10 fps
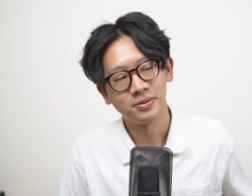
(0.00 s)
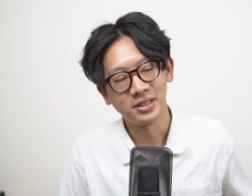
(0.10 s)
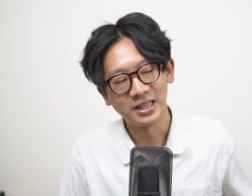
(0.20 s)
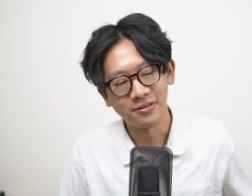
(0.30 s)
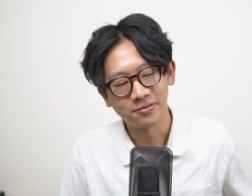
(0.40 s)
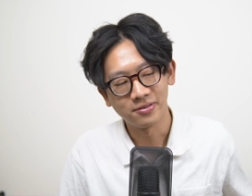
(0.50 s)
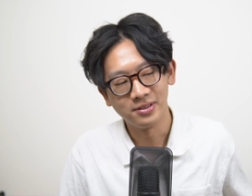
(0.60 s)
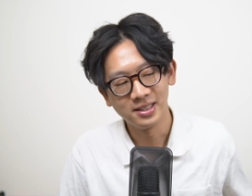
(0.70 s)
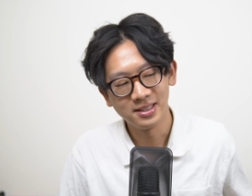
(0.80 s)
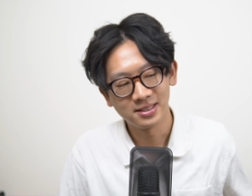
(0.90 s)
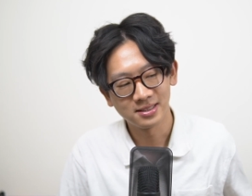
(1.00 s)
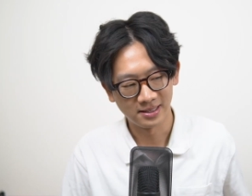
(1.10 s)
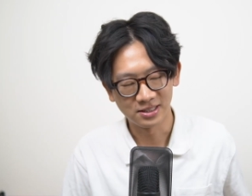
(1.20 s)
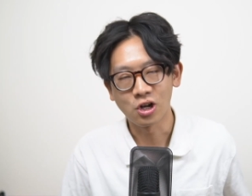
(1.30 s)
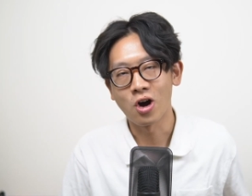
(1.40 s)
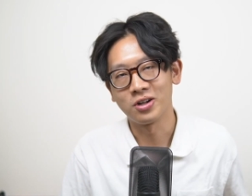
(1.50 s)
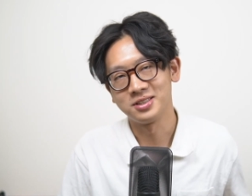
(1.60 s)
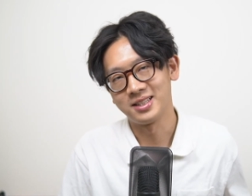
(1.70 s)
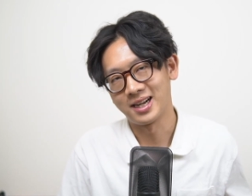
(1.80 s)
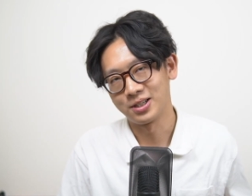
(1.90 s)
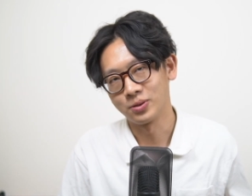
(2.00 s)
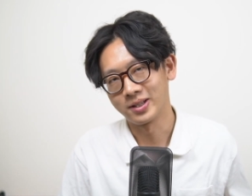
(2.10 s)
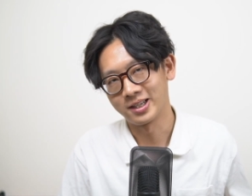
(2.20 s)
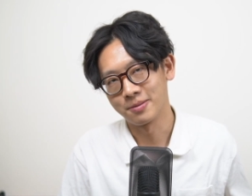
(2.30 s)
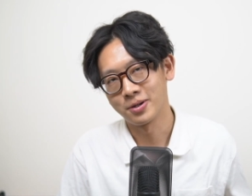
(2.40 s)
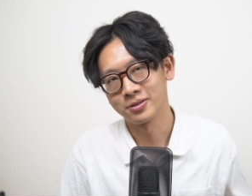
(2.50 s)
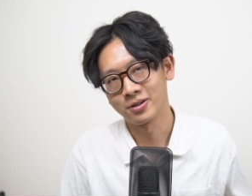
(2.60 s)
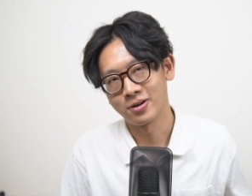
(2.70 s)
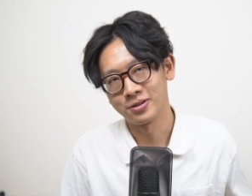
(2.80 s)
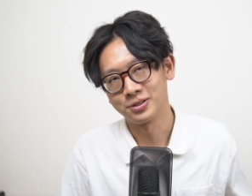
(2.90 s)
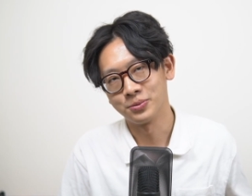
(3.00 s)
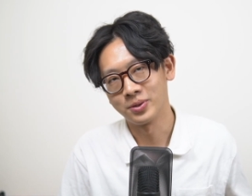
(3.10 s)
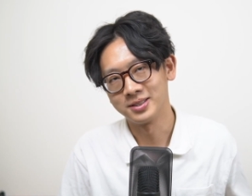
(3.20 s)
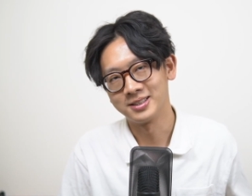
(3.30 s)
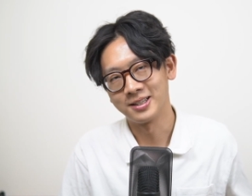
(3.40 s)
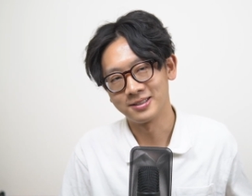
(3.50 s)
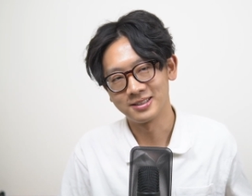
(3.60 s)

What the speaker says: but if these cons that I don't like about are the ones that